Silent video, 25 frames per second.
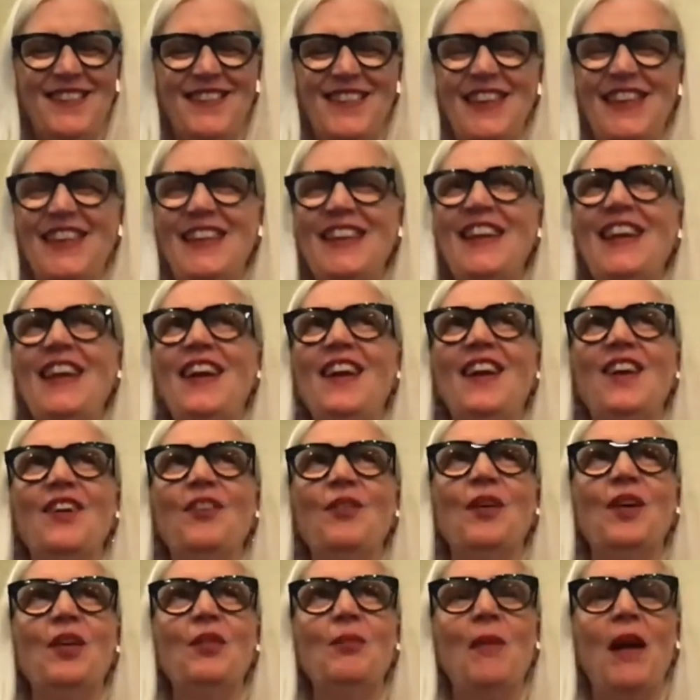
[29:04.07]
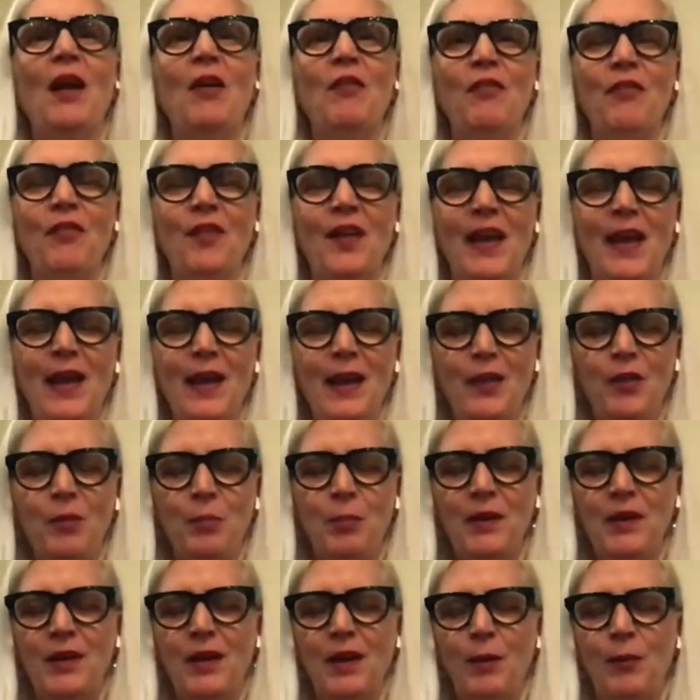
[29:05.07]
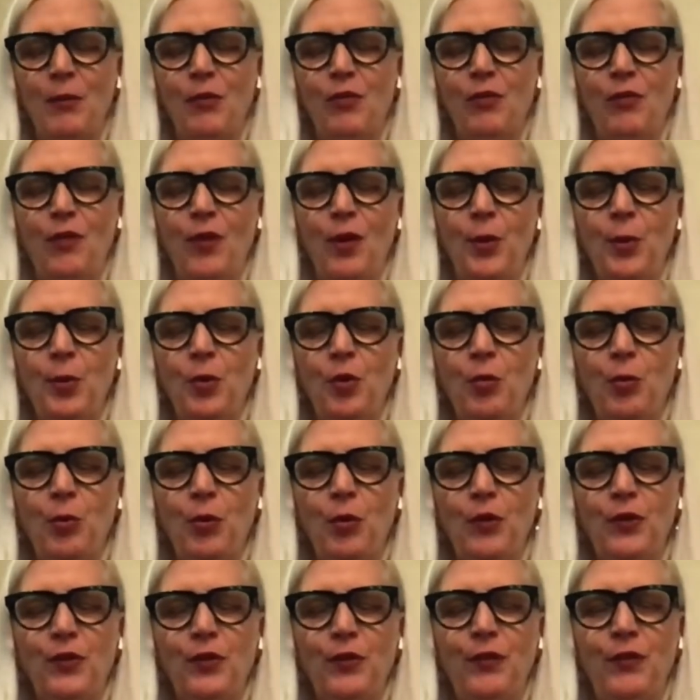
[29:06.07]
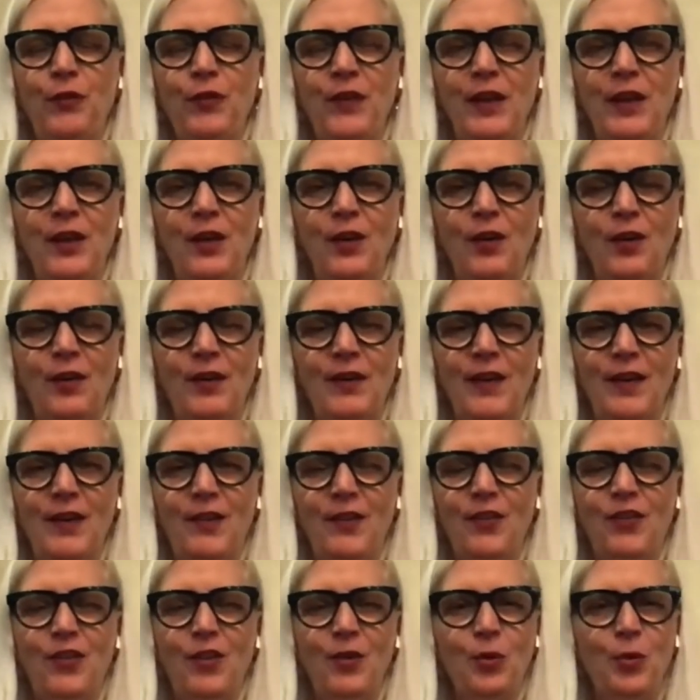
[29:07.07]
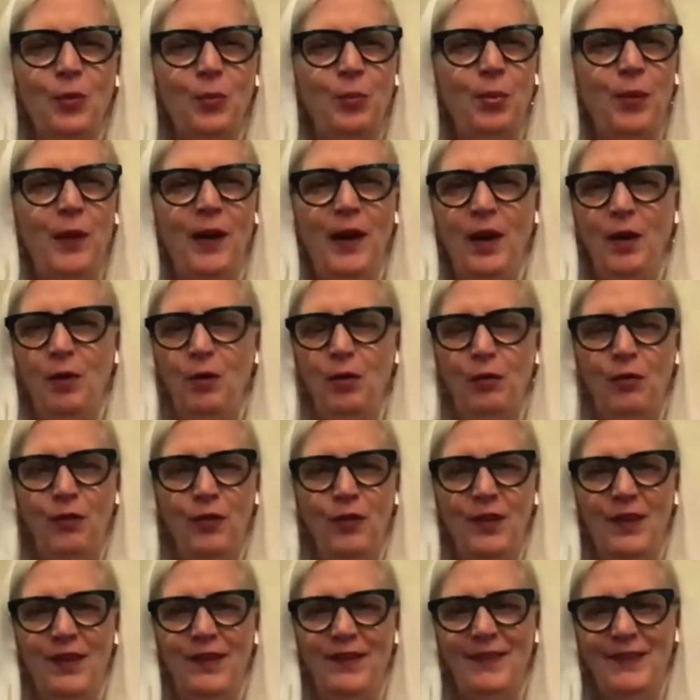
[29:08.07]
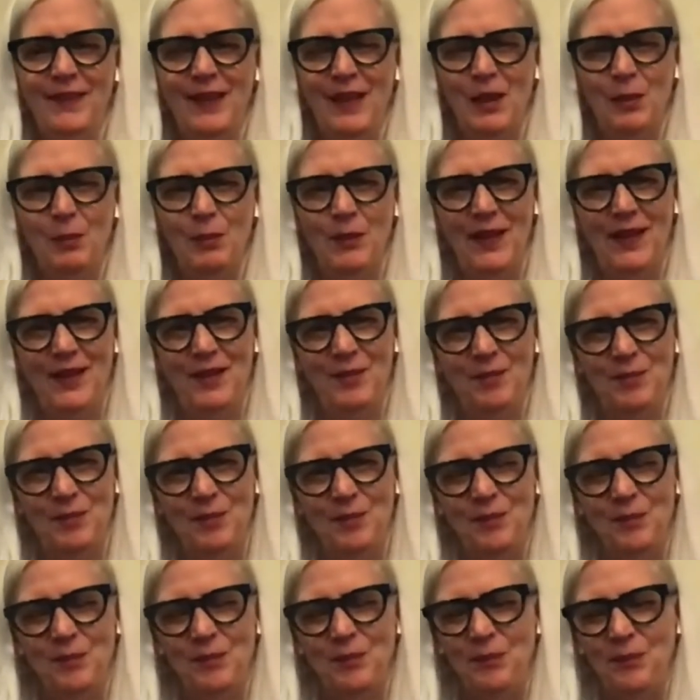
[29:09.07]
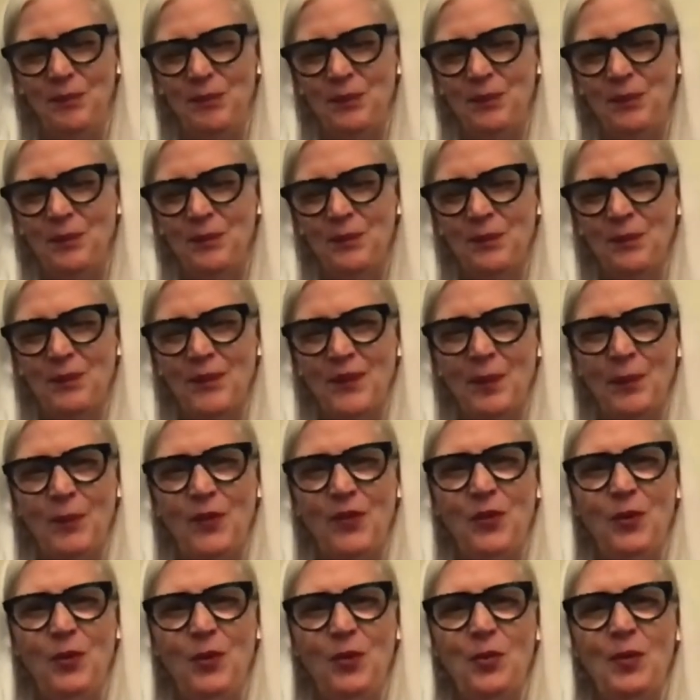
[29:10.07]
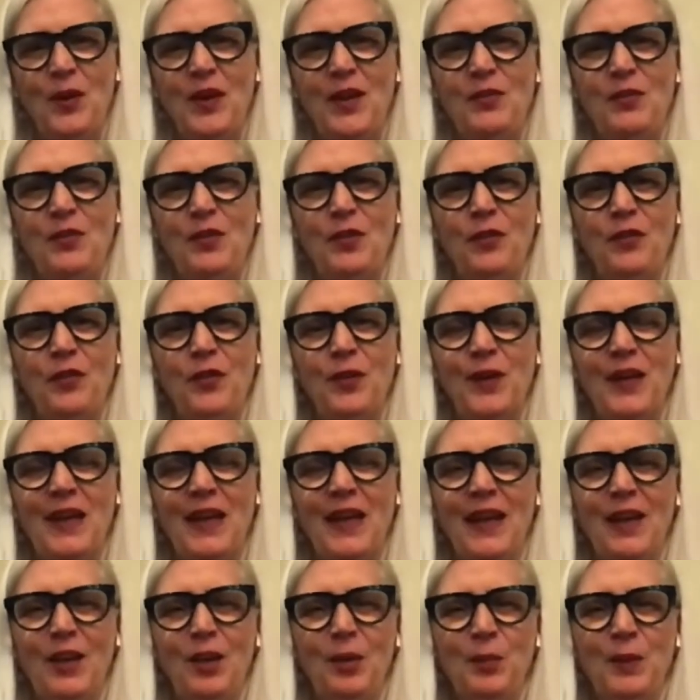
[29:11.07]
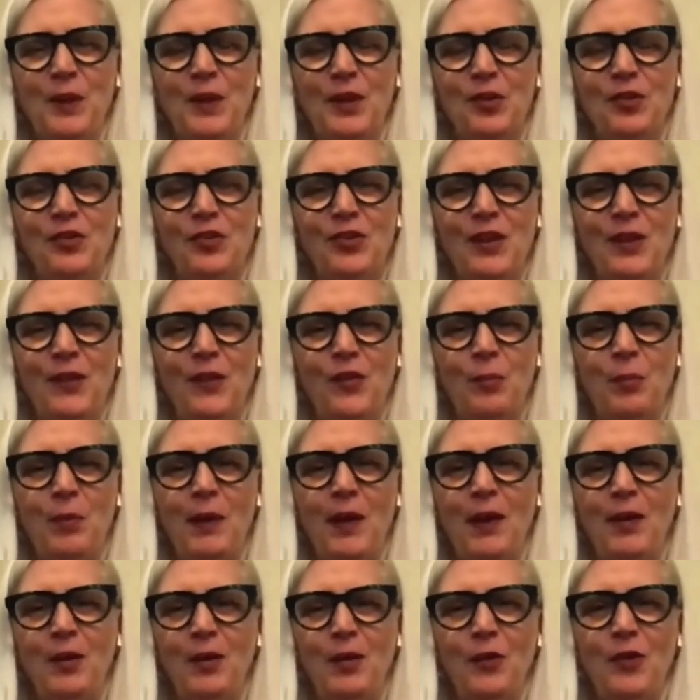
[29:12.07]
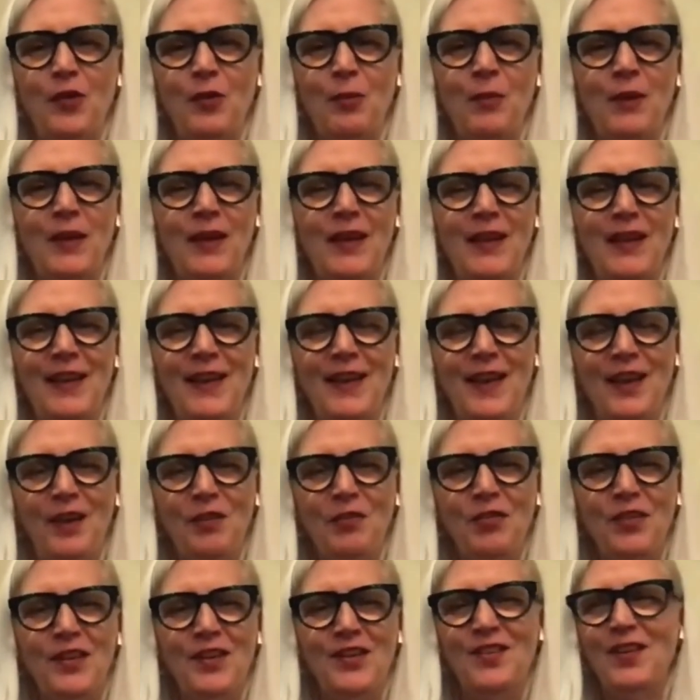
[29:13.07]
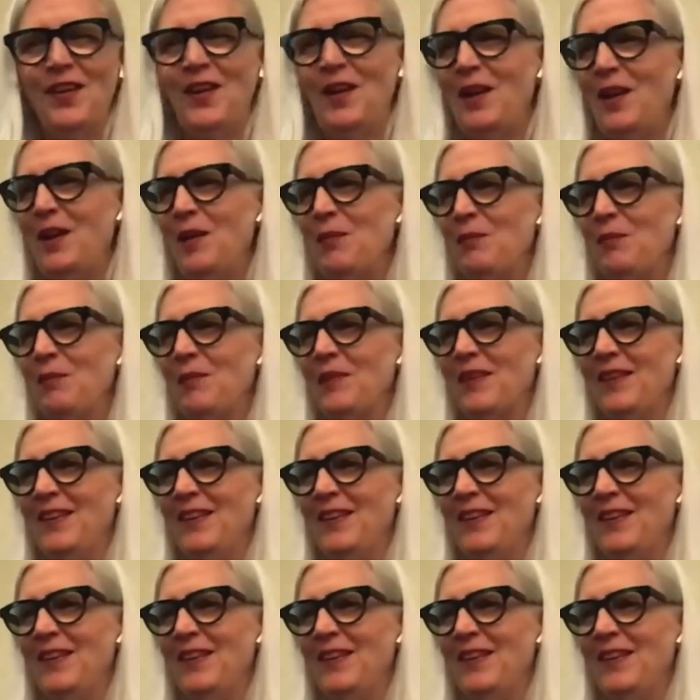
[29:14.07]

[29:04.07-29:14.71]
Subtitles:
thinking, when my faith becomes vulnerable to fear, that's so powerful a statement. I'm so grateful for Gail because she inspires me every time.